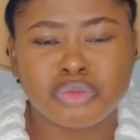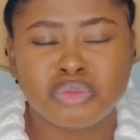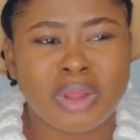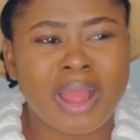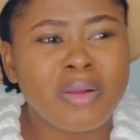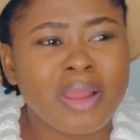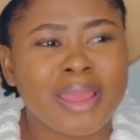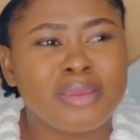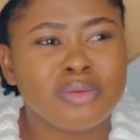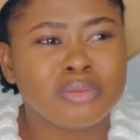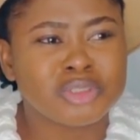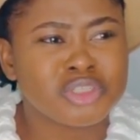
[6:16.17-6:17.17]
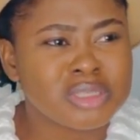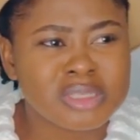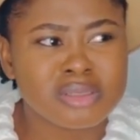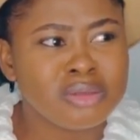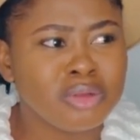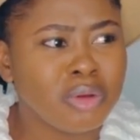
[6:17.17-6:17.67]
How can you
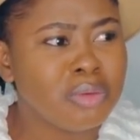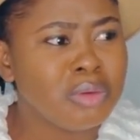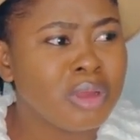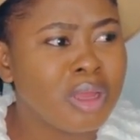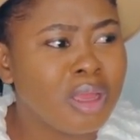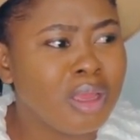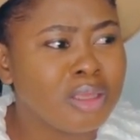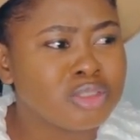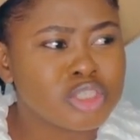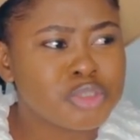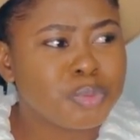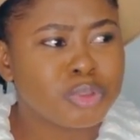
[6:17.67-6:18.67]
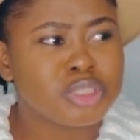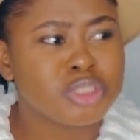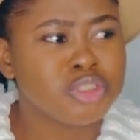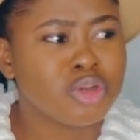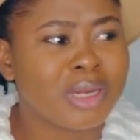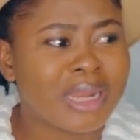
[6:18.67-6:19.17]
just, you know, just putting
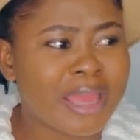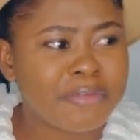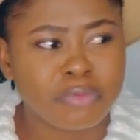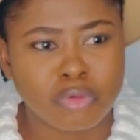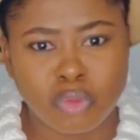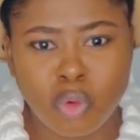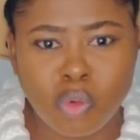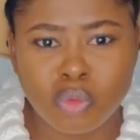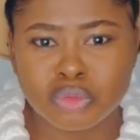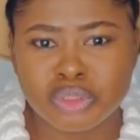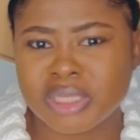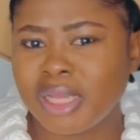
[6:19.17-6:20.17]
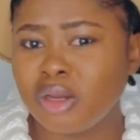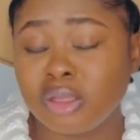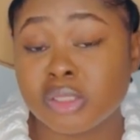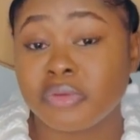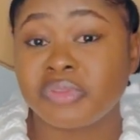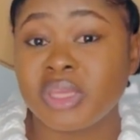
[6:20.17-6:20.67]
your life on hold? A
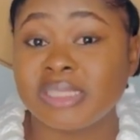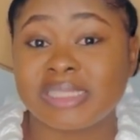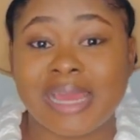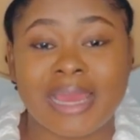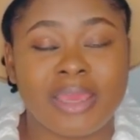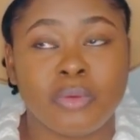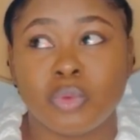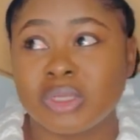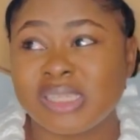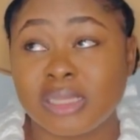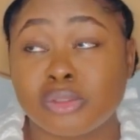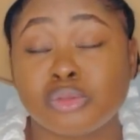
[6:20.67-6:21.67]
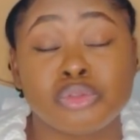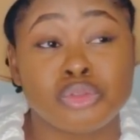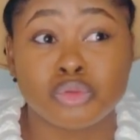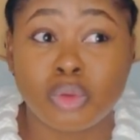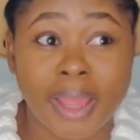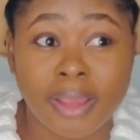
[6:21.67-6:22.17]
lot of things I wanted to
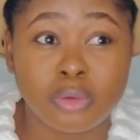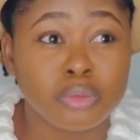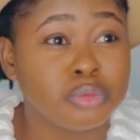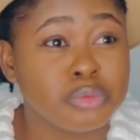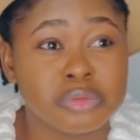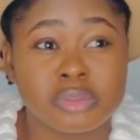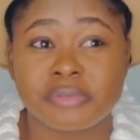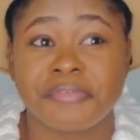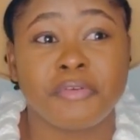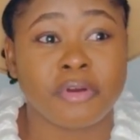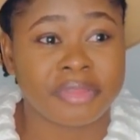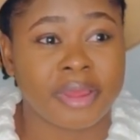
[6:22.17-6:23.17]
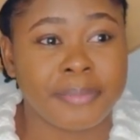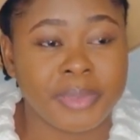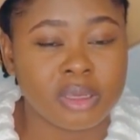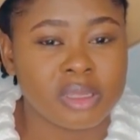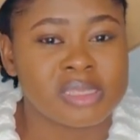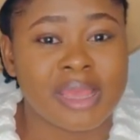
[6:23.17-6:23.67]
do, I couldn't further
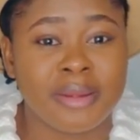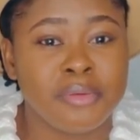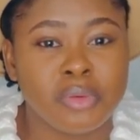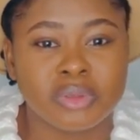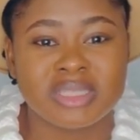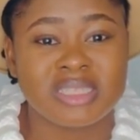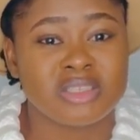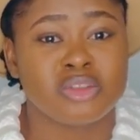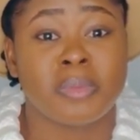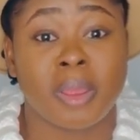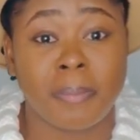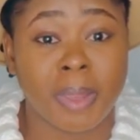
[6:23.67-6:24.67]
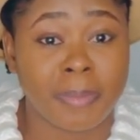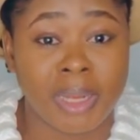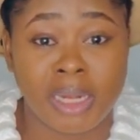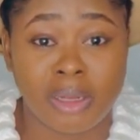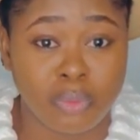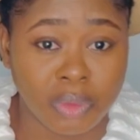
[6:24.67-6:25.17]
because I know this is not my
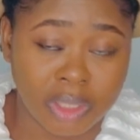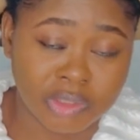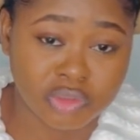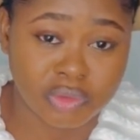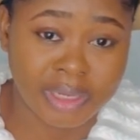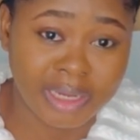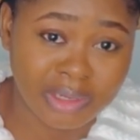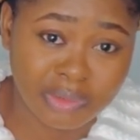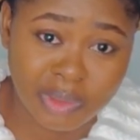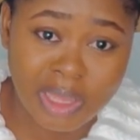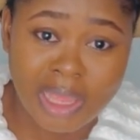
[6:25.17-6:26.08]
permanent location anyway.